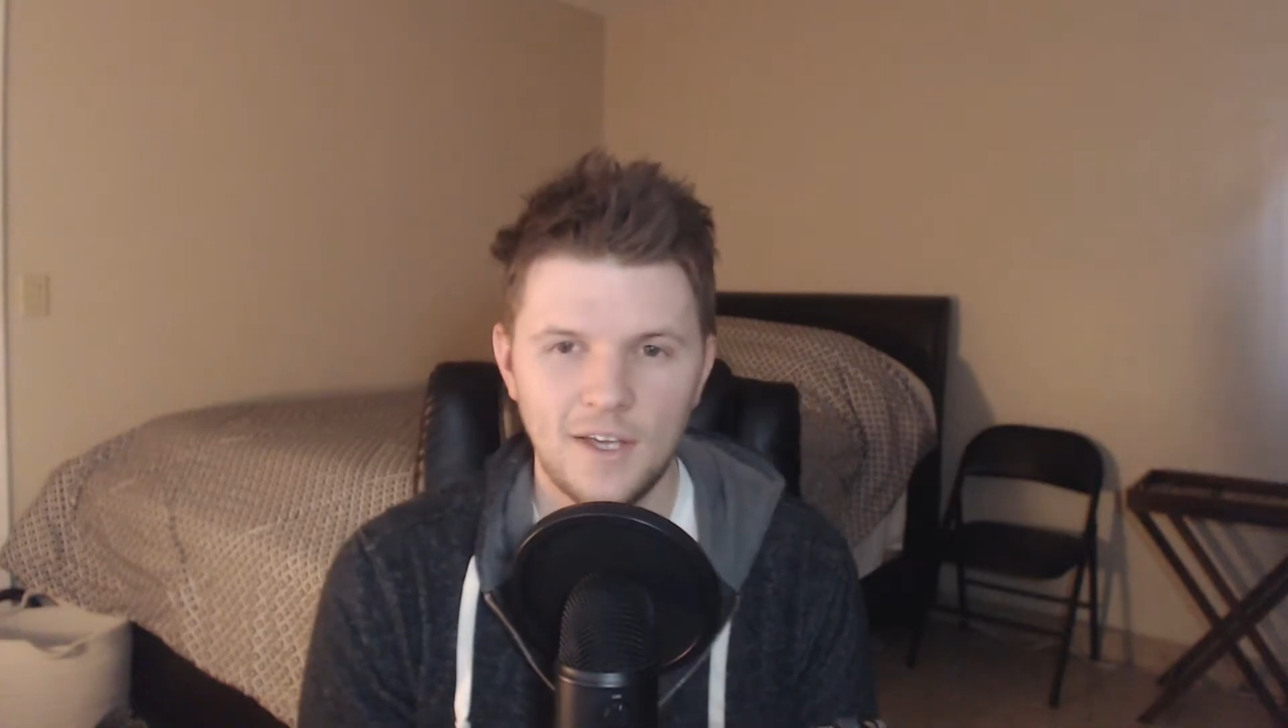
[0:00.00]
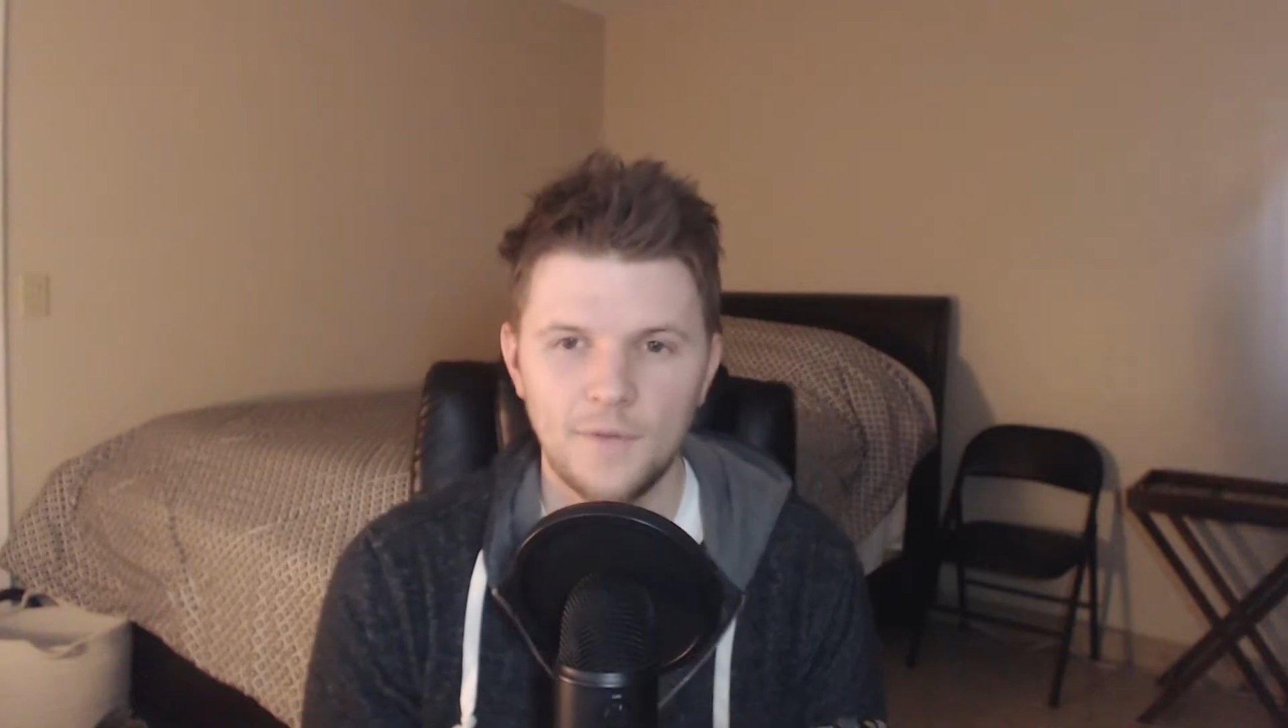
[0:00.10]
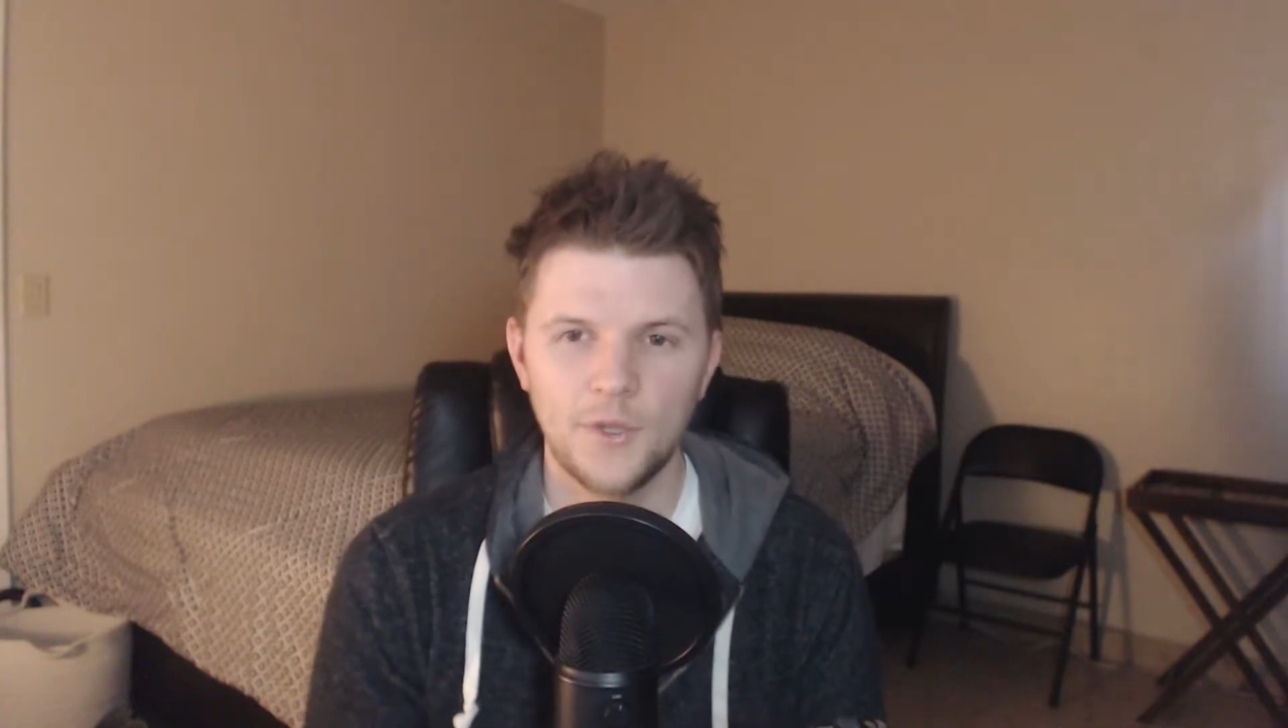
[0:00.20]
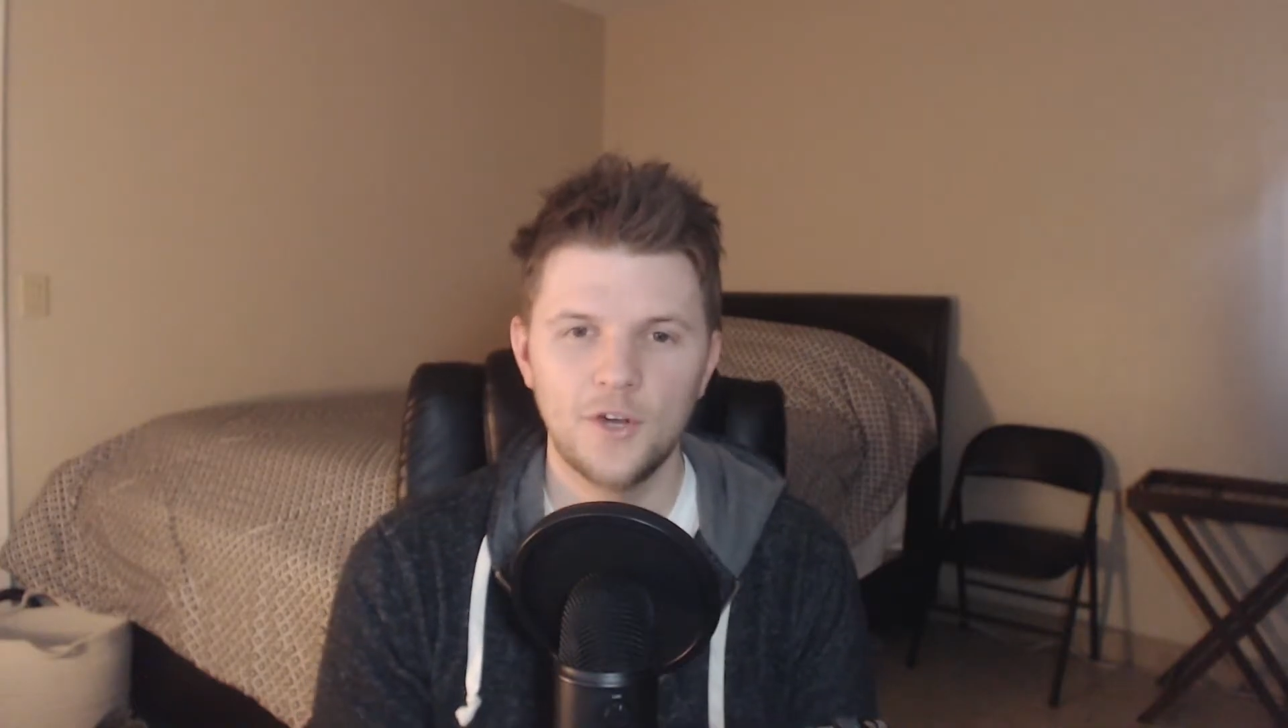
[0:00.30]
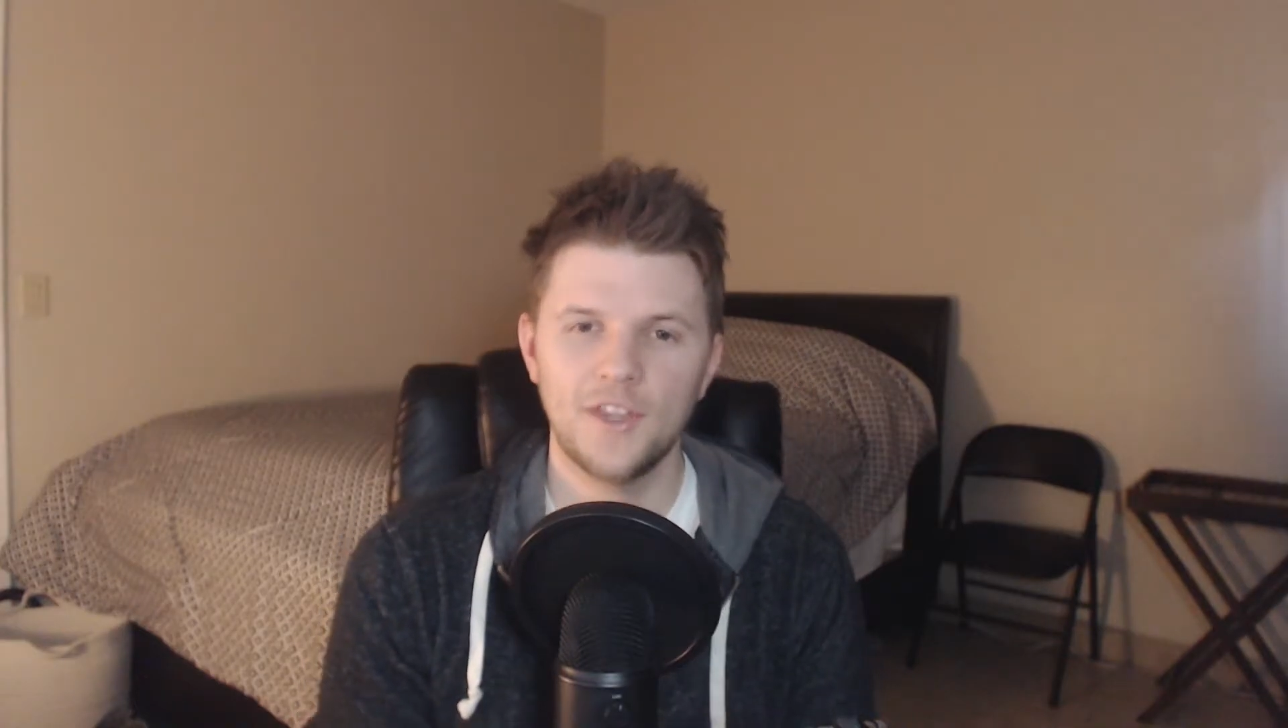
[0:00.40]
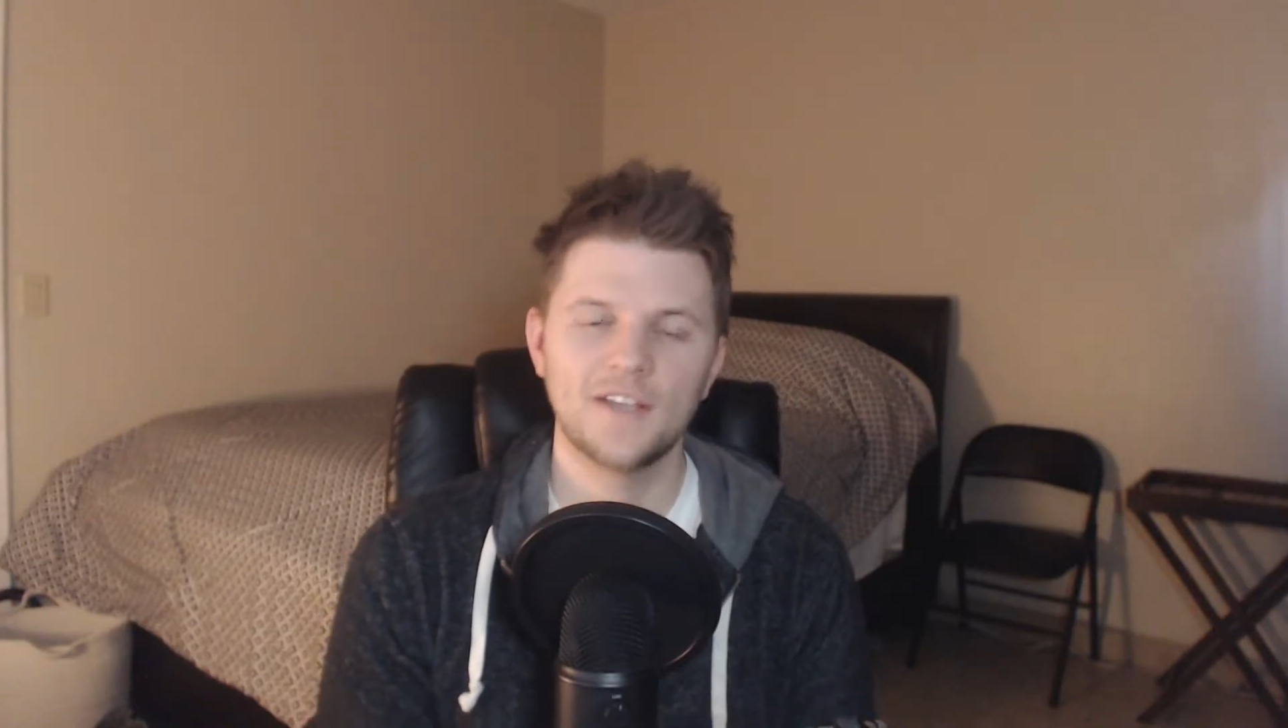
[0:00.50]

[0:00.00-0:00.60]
you hear that